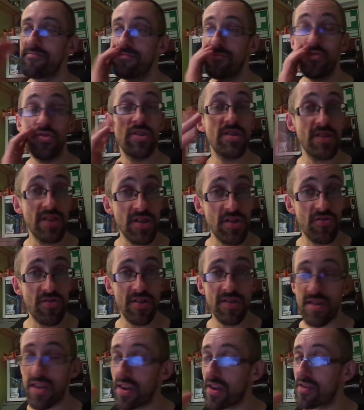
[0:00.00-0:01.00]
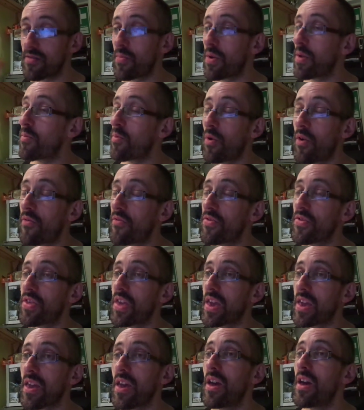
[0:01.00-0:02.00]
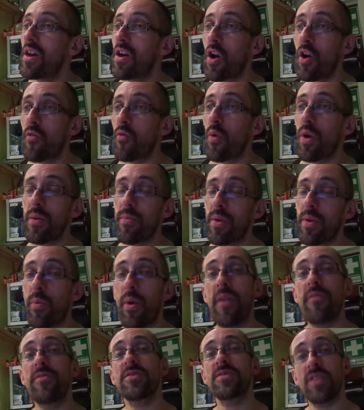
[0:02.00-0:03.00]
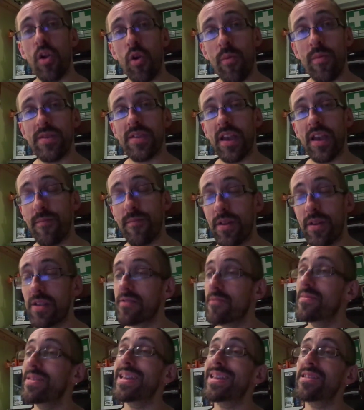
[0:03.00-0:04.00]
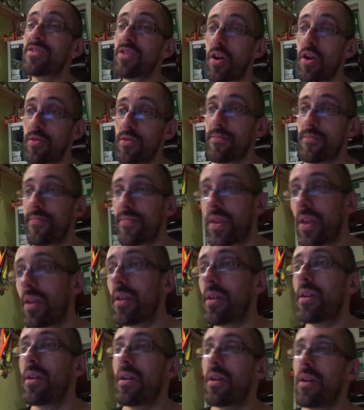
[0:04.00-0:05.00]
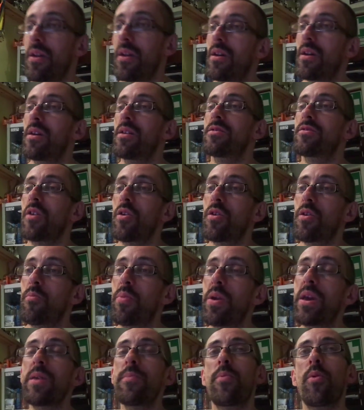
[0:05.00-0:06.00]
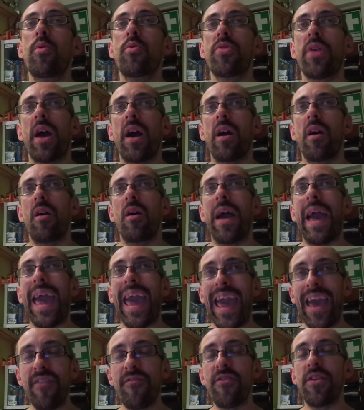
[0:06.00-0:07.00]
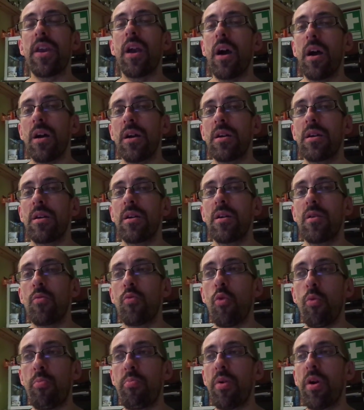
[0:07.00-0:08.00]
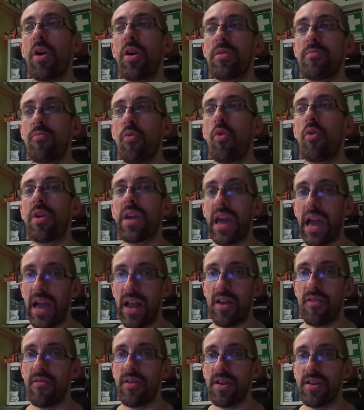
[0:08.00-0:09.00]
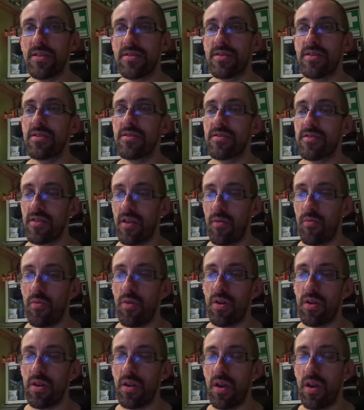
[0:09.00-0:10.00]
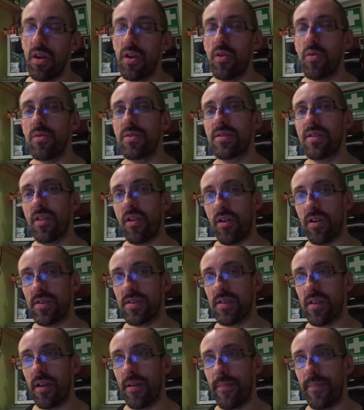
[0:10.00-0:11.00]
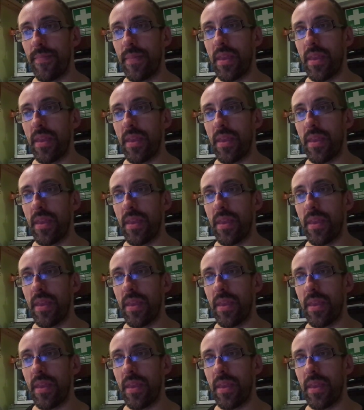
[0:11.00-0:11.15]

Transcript: which is interesting because people often think overweight people have a slower metabolism, and they don't. So people that are heavier will burn more calories than someone who is lighter.